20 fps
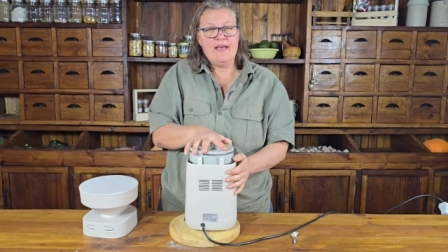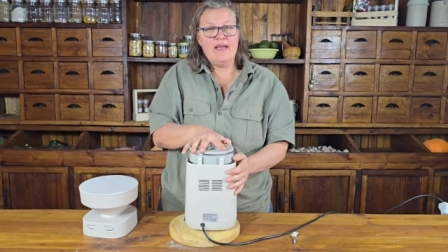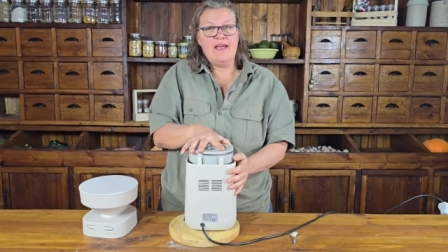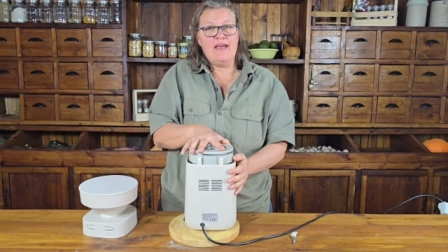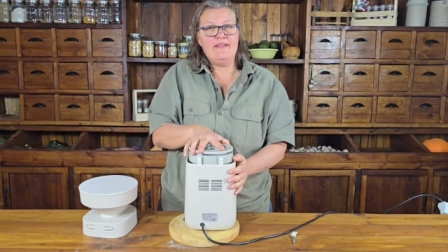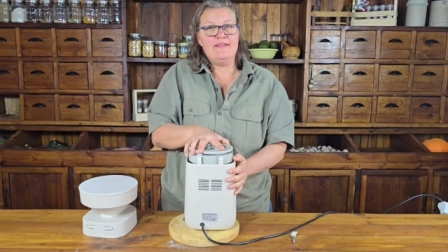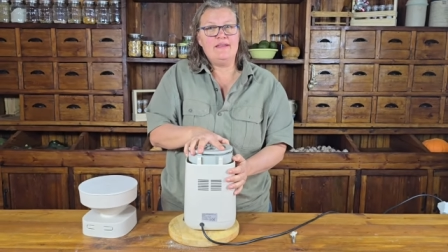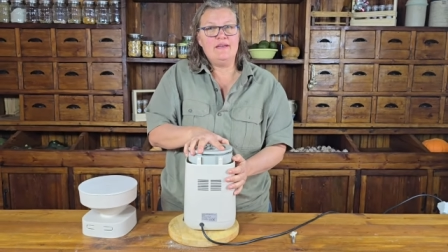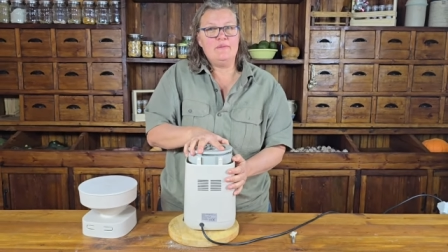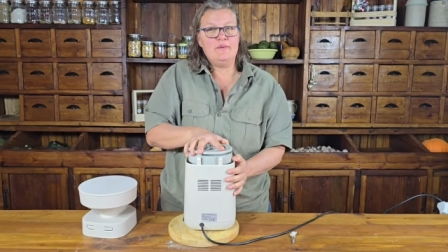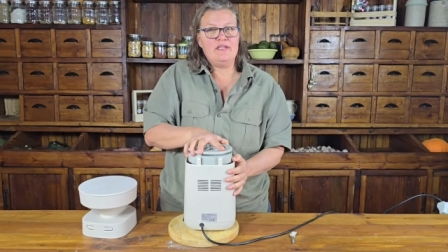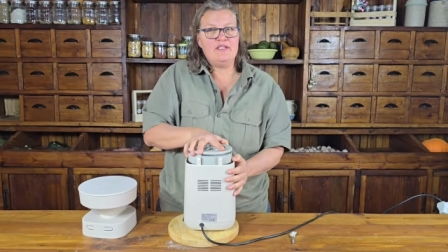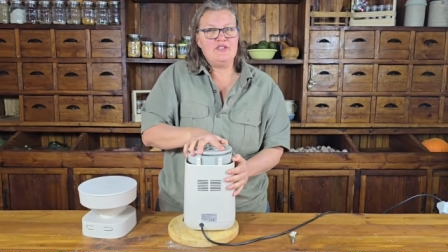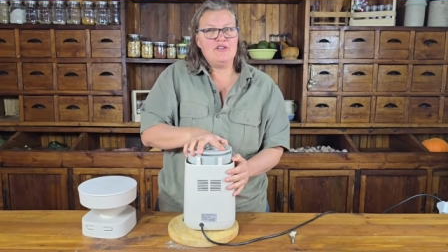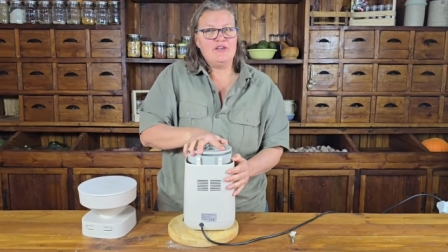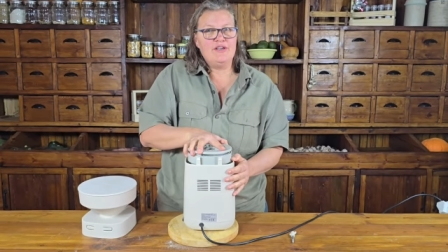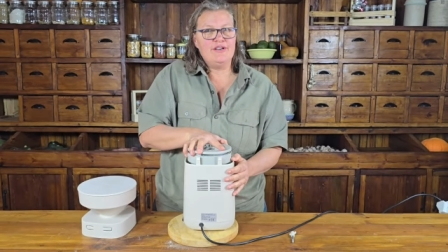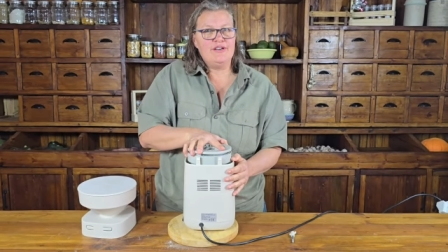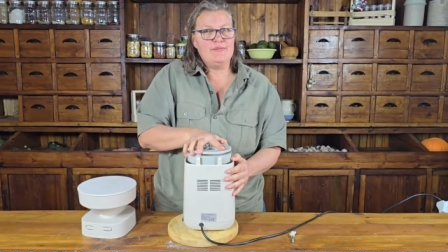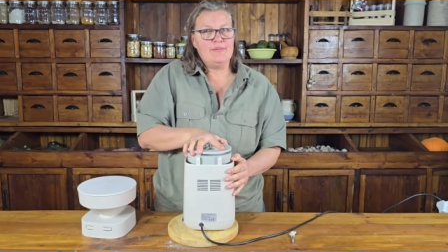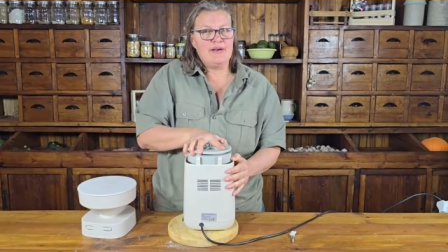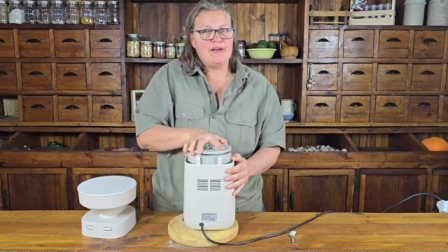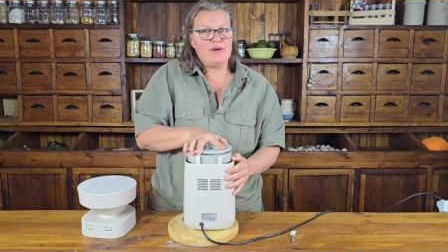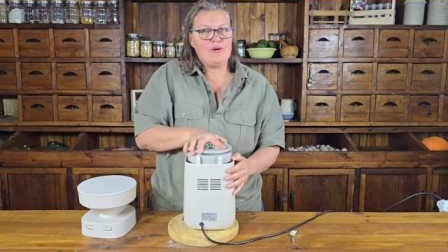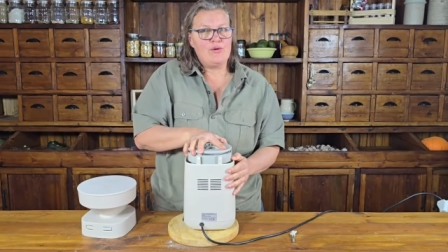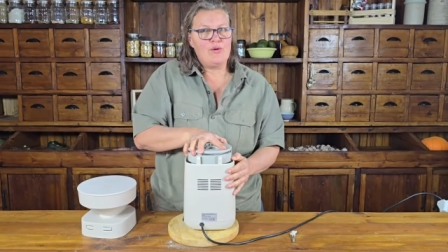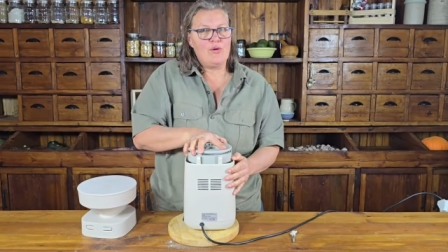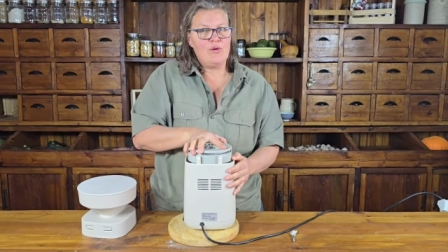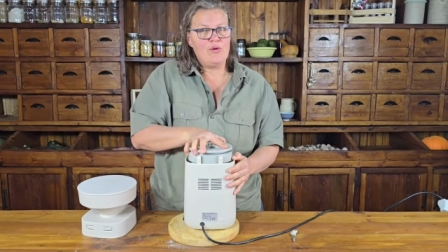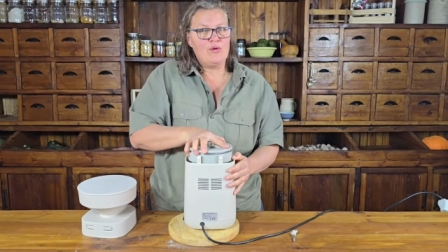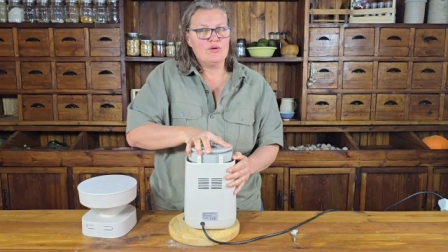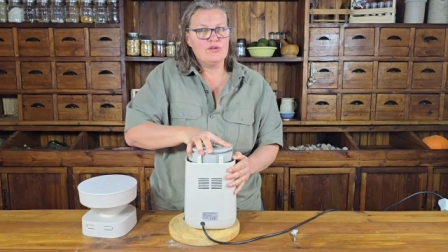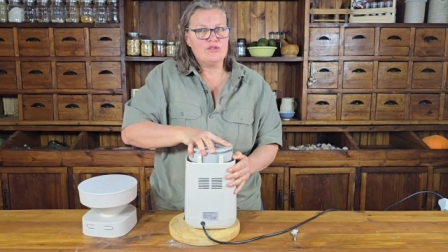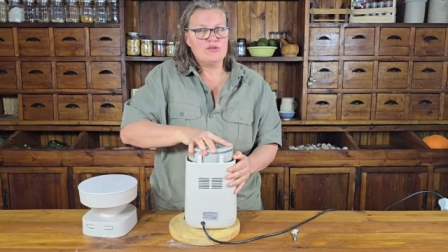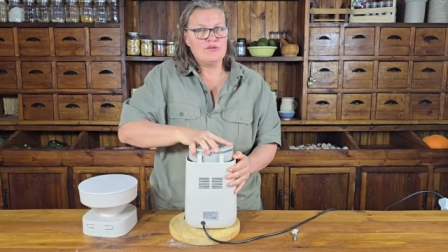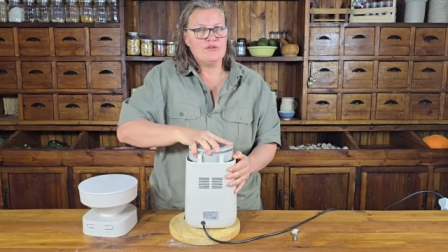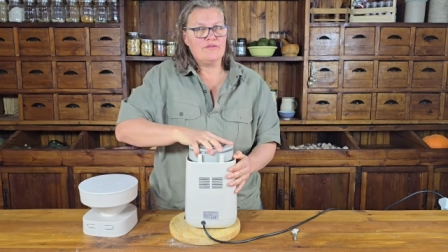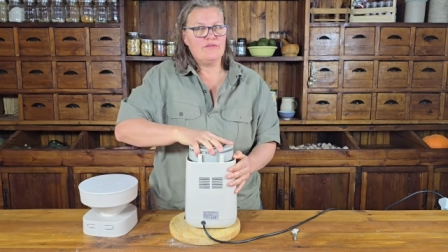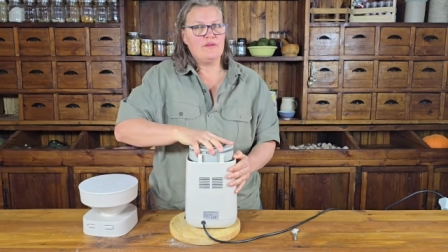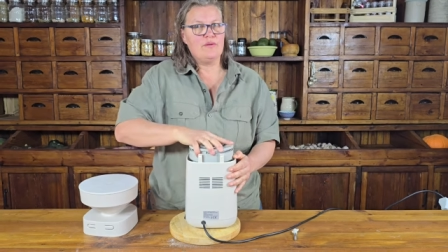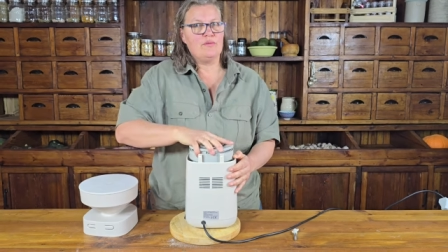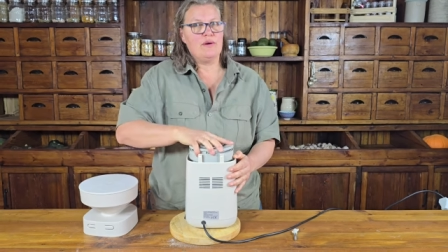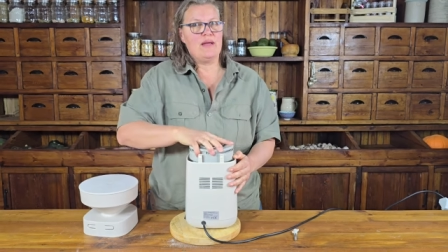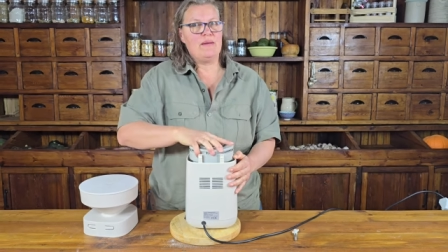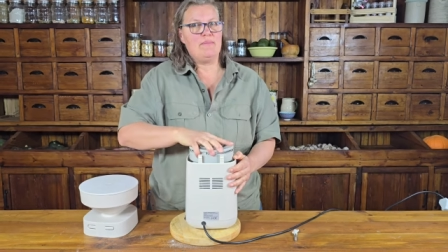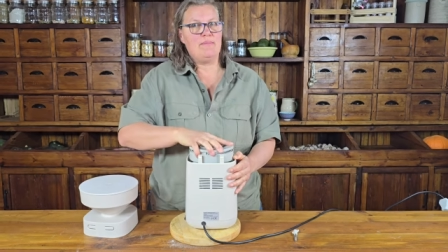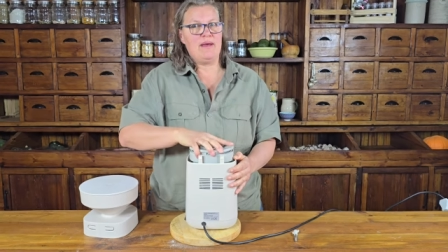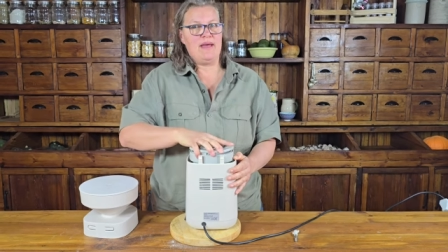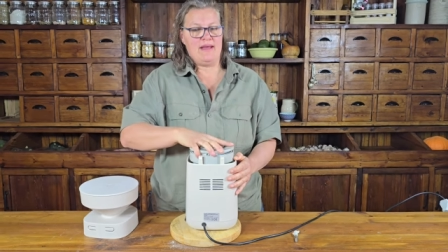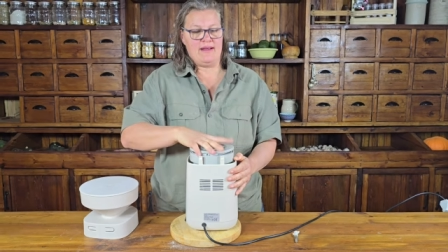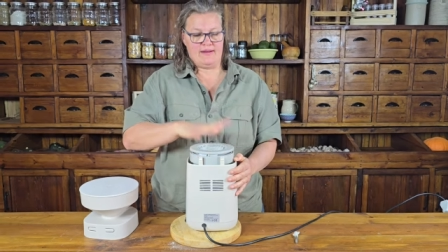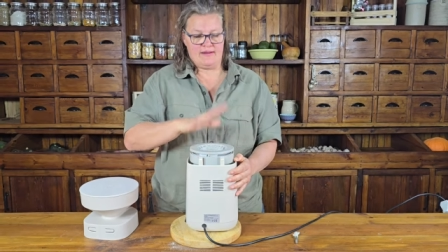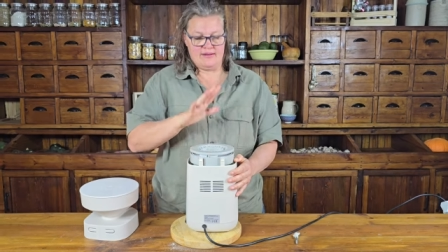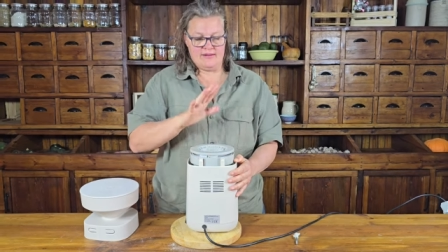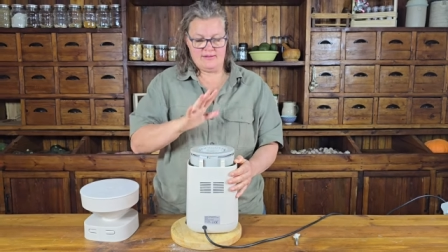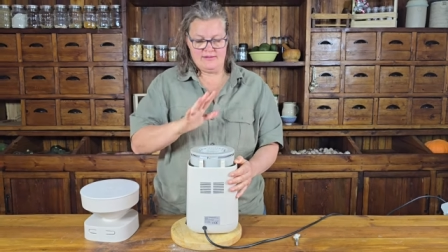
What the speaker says: and then we turn it about a quarter of the way back.